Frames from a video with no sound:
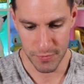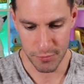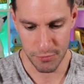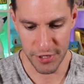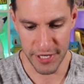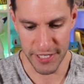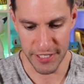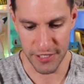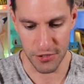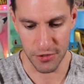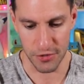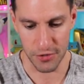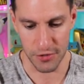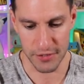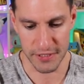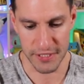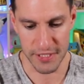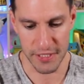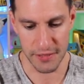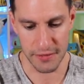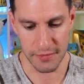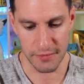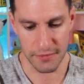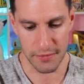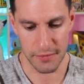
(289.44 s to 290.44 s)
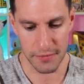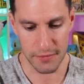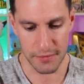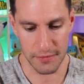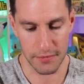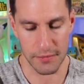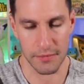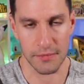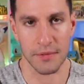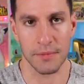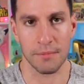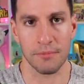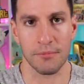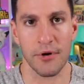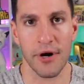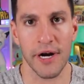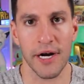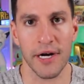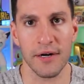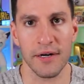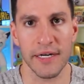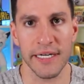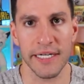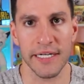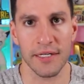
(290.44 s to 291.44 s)
Pretty cool. It's in
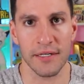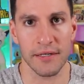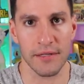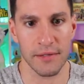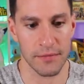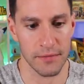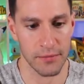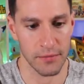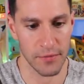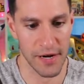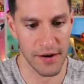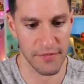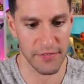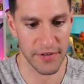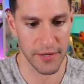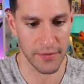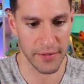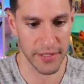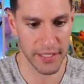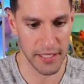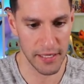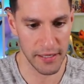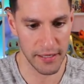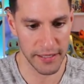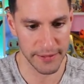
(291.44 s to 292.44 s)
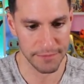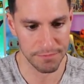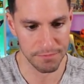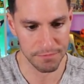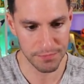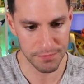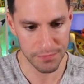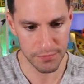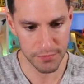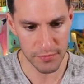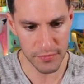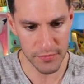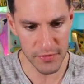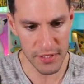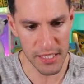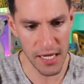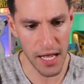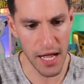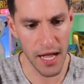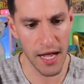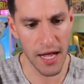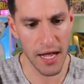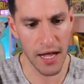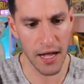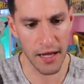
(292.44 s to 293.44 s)
Prairie or wherever you want to call it.
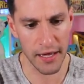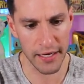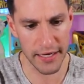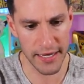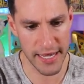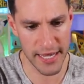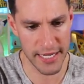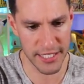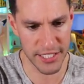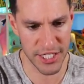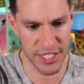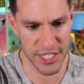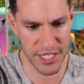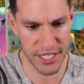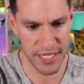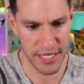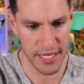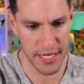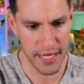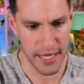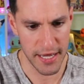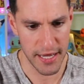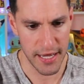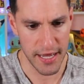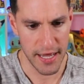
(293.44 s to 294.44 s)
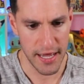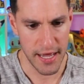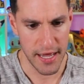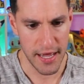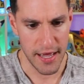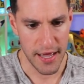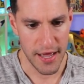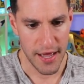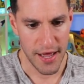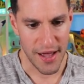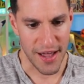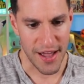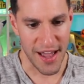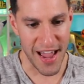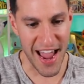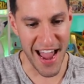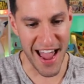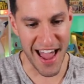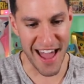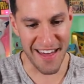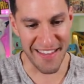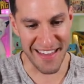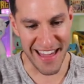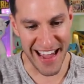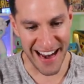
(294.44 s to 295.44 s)
Hunedge.
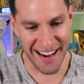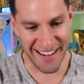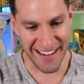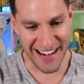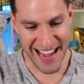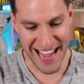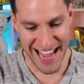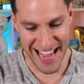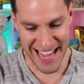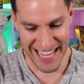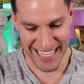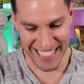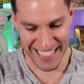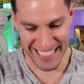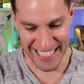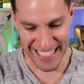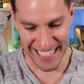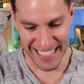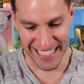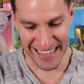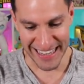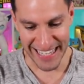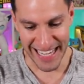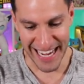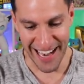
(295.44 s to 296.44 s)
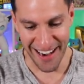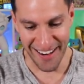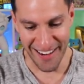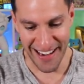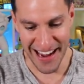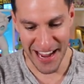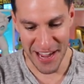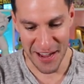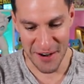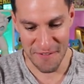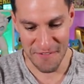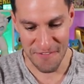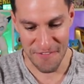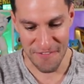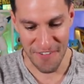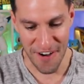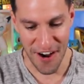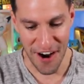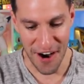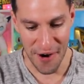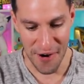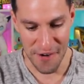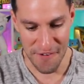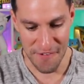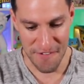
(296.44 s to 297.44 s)
And there he is, Galarian
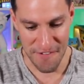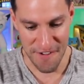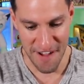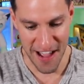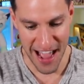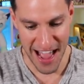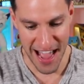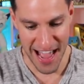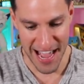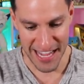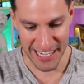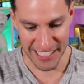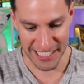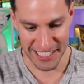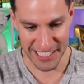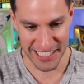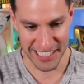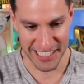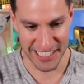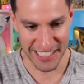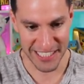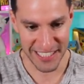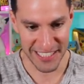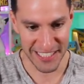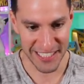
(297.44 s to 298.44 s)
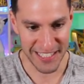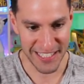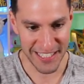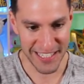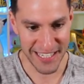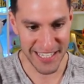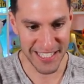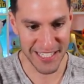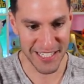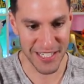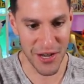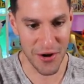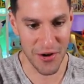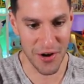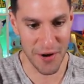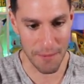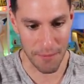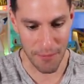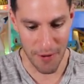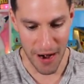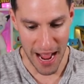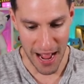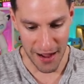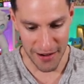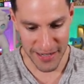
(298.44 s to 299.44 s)
Farfetch'd. He's
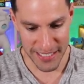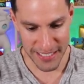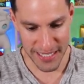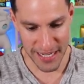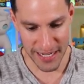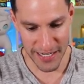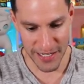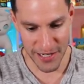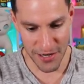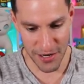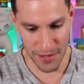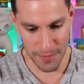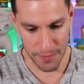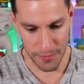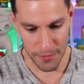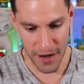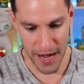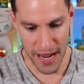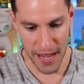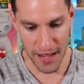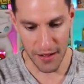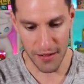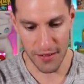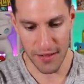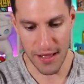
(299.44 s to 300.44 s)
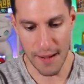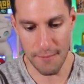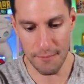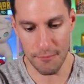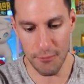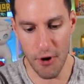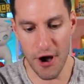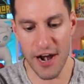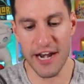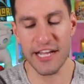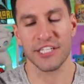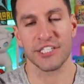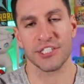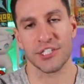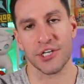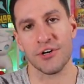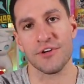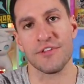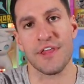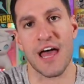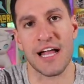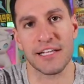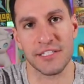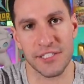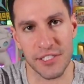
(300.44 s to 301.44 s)
unibrow. He's got a unibrow. I'm pretty sure
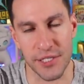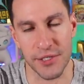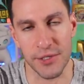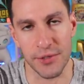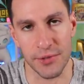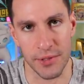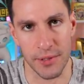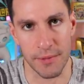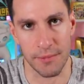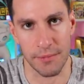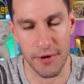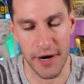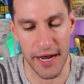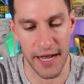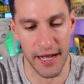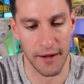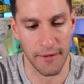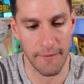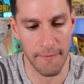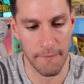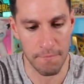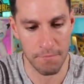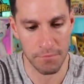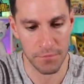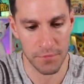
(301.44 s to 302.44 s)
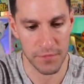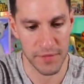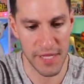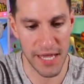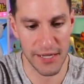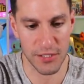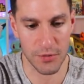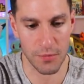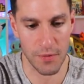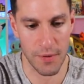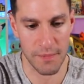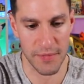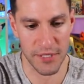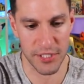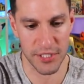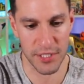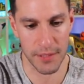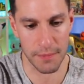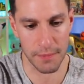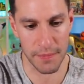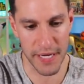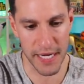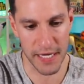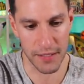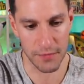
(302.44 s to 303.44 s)
that's a unibrow. That's what
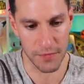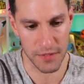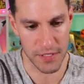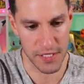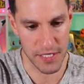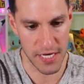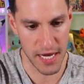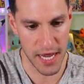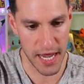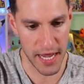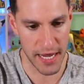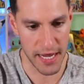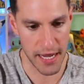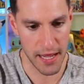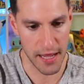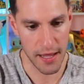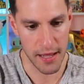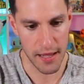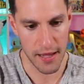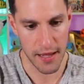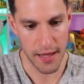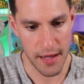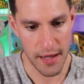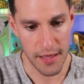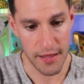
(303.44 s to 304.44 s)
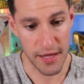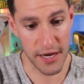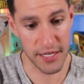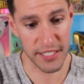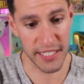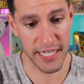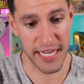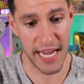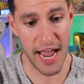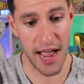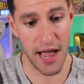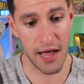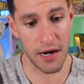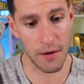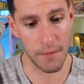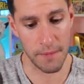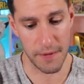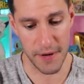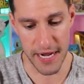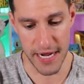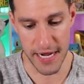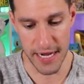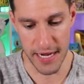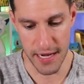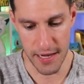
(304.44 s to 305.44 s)
Mr. Bean would say. There's
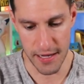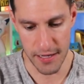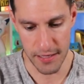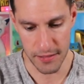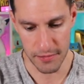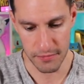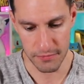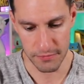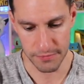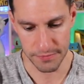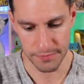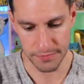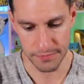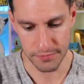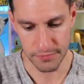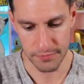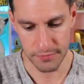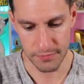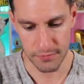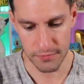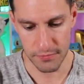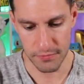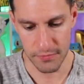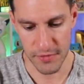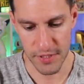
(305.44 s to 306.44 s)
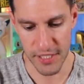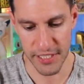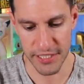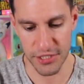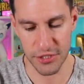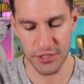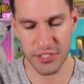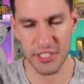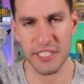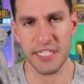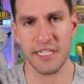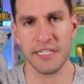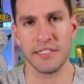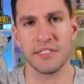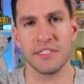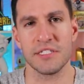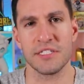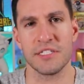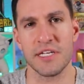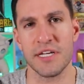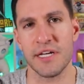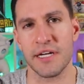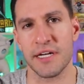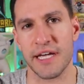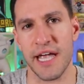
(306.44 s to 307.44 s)
Caterpie. Interesting to
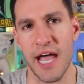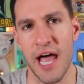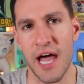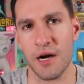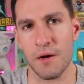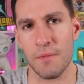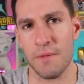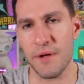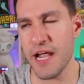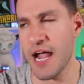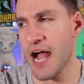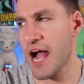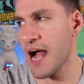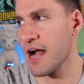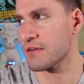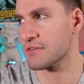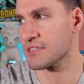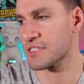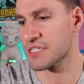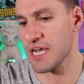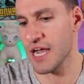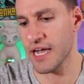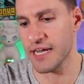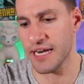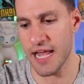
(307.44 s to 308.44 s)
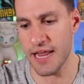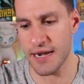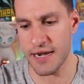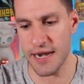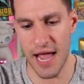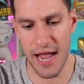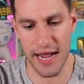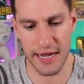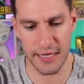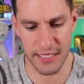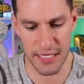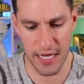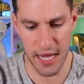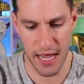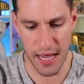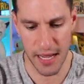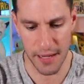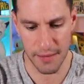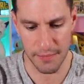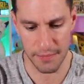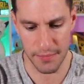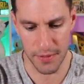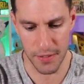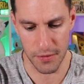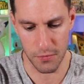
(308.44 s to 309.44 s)
see a Caterpie outside at
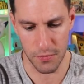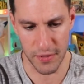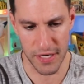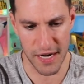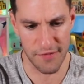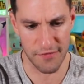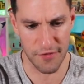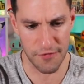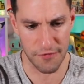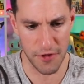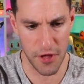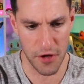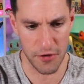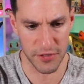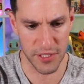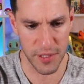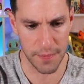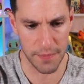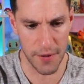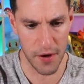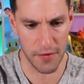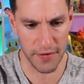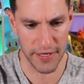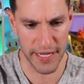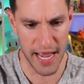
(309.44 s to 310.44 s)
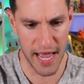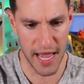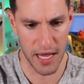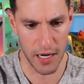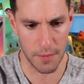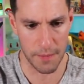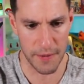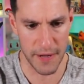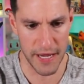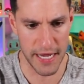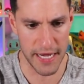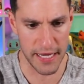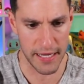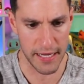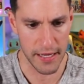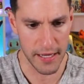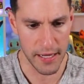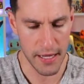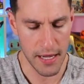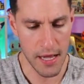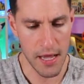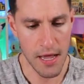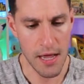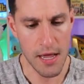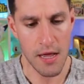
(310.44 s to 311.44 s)
nighttime, but whatever floats your boat, Caterpie.
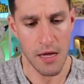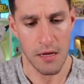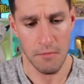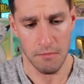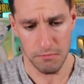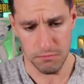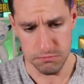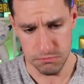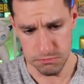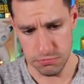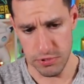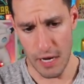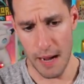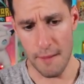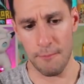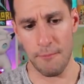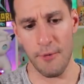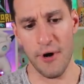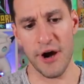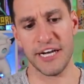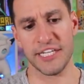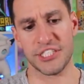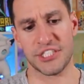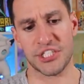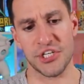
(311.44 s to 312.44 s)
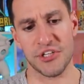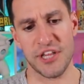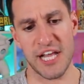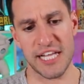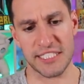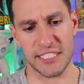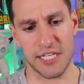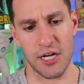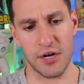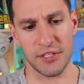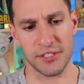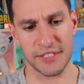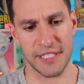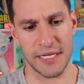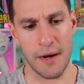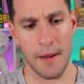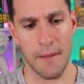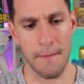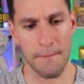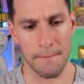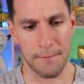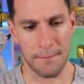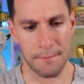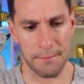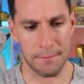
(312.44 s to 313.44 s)
I'm pretty sure that's called
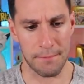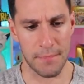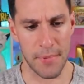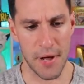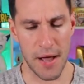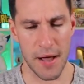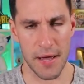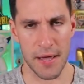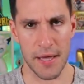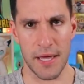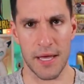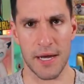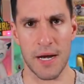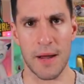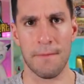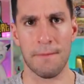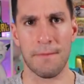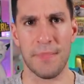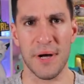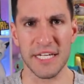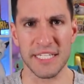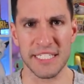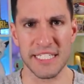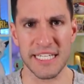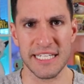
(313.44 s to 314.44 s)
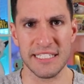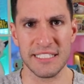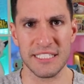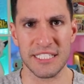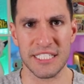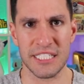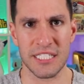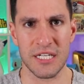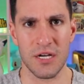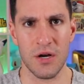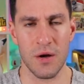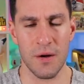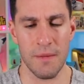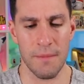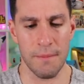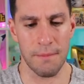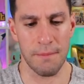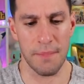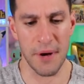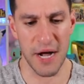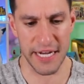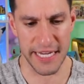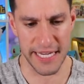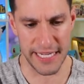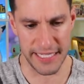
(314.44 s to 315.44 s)
an abundant
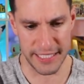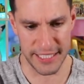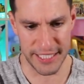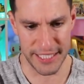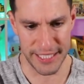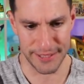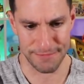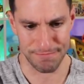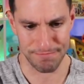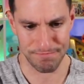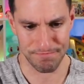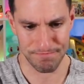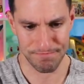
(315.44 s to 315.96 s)
bucket.